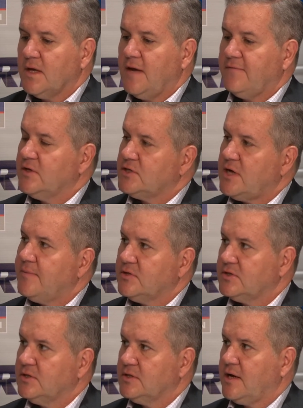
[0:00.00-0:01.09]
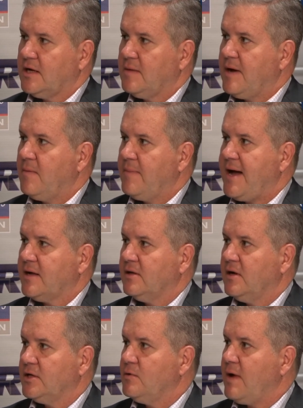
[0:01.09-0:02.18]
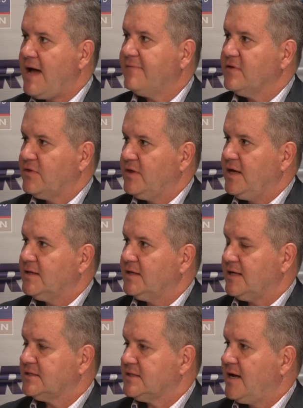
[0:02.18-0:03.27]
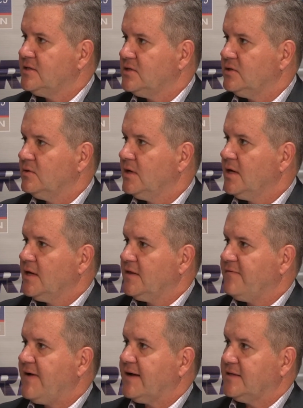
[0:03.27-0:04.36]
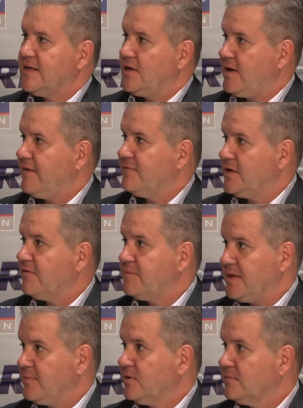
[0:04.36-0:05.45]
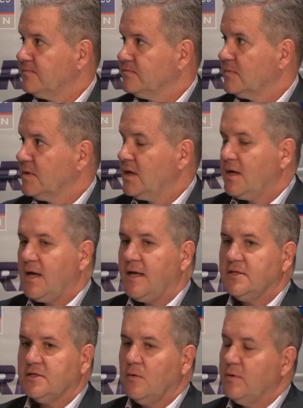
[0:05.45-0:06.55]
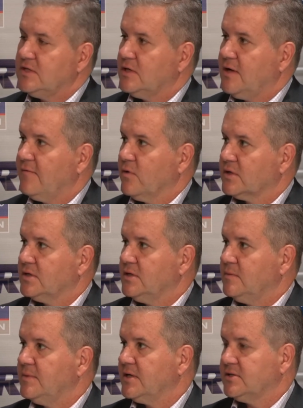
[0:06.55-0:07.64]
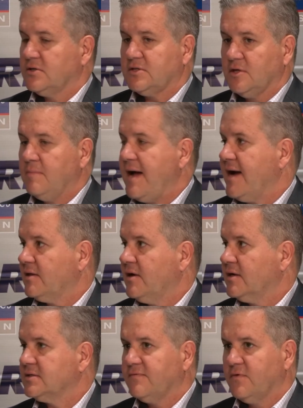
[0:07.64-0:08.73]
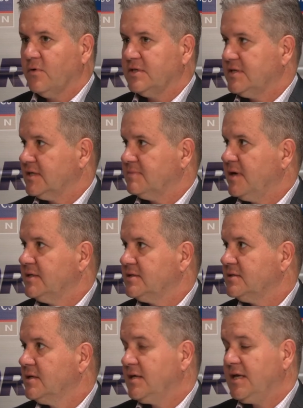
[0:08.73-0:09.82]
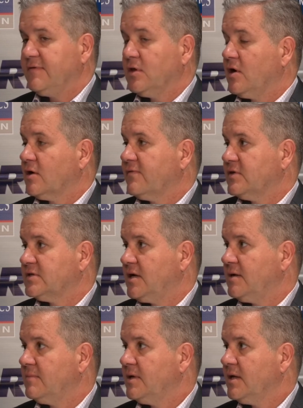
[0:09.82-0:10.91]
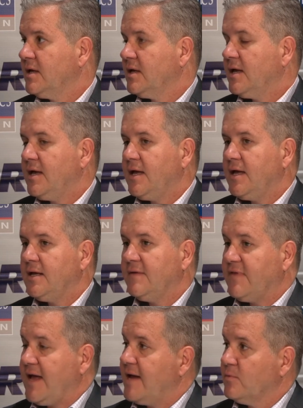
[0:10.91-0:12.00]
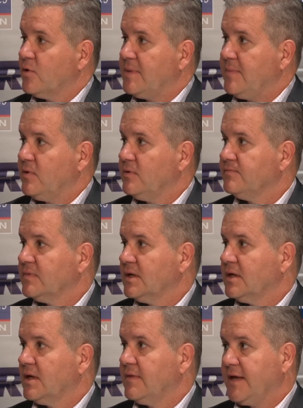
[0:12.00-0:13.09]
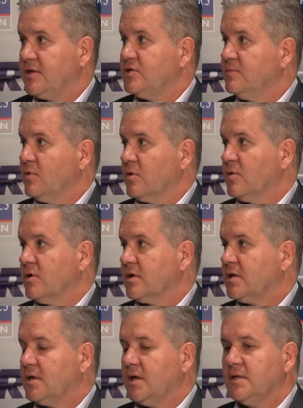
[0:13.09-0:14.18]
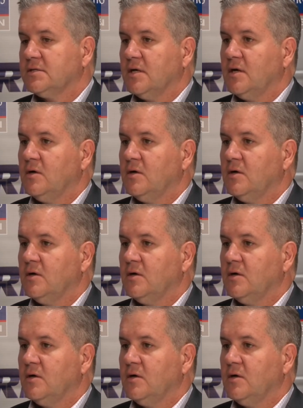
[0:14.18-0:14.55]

If the shops are still talking about backlog, you have to think that that's tied to the fact that they don't have enough people. And so we still have work to do because there's still backlogs 4 to 6 months, even longer for some. And if they had more people, they could do more work. And